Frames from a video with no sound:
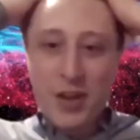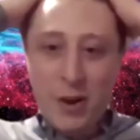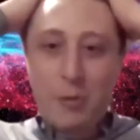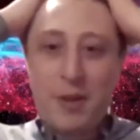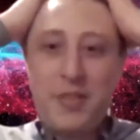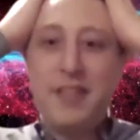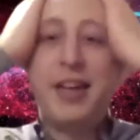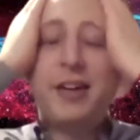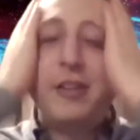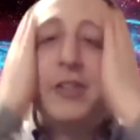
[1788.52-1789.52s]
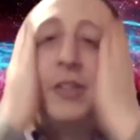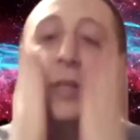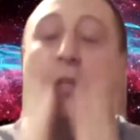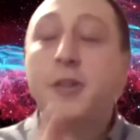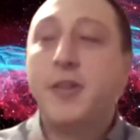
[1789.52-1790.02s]
But one thing that. that occurs to me
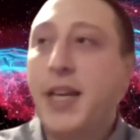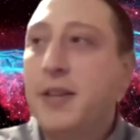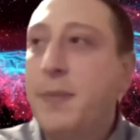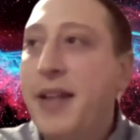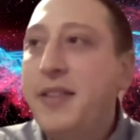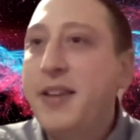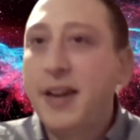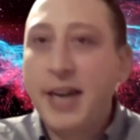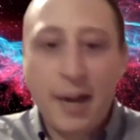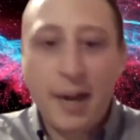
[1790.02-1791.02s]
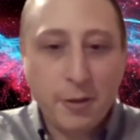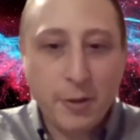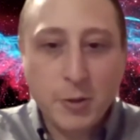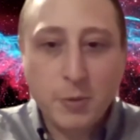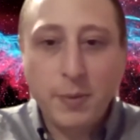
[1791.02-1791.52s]
too is like depending on how
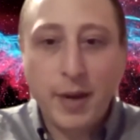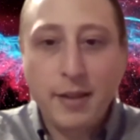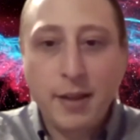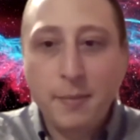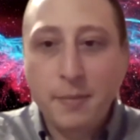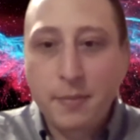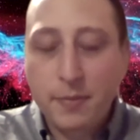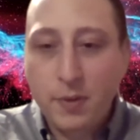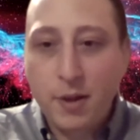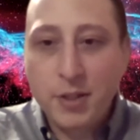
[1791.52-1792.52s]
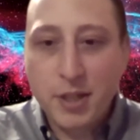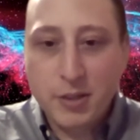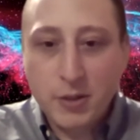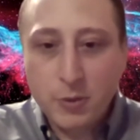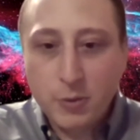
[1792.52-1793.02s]
close we wind up launching
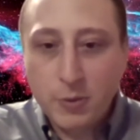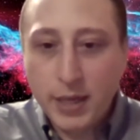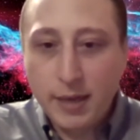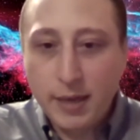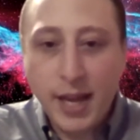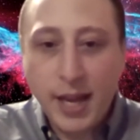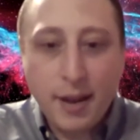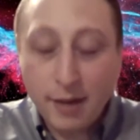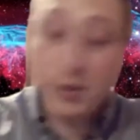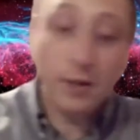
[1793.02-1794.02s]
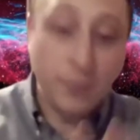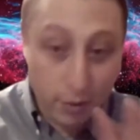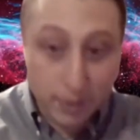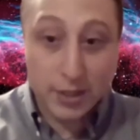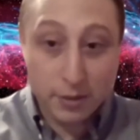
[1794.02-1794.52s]
to uh, Acadia, which of
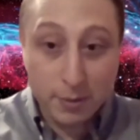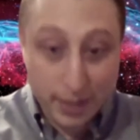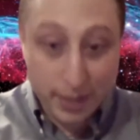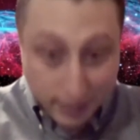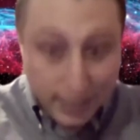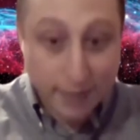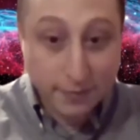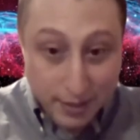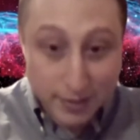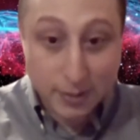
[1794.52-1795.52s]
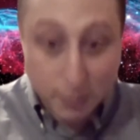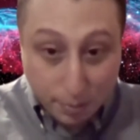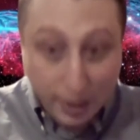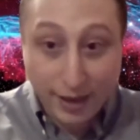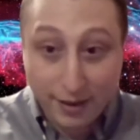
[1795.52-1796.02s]
course it would be a safe distance,
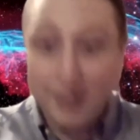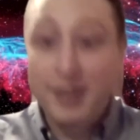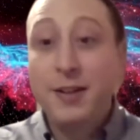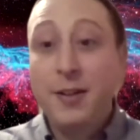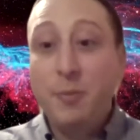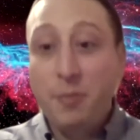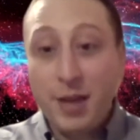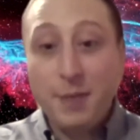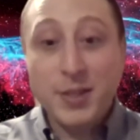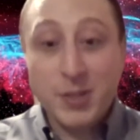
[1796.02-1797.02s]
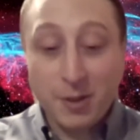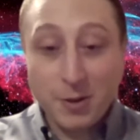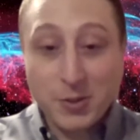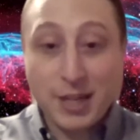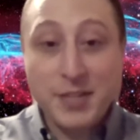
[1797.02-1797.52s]
but maybe it's
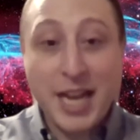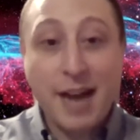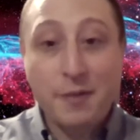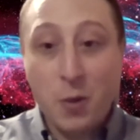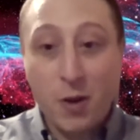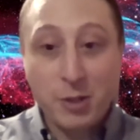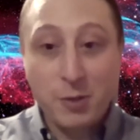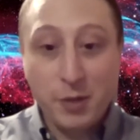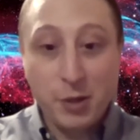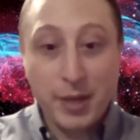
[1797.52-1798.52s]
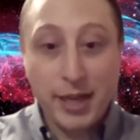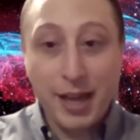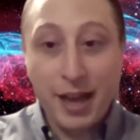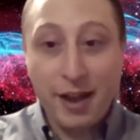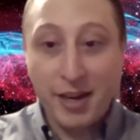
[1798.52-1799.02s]
close enough to have a launch viewing
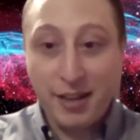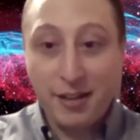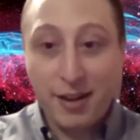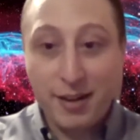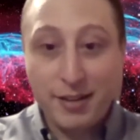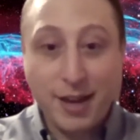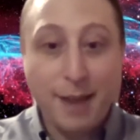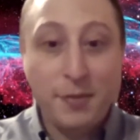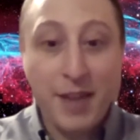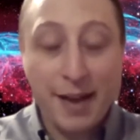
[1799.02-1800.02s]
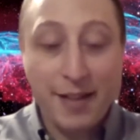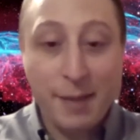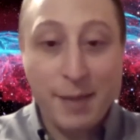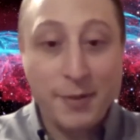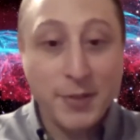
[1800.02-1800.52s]
on a, on top of Cadillac
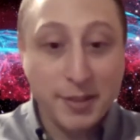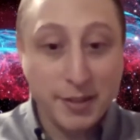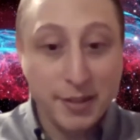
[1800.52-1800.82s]
Mountain.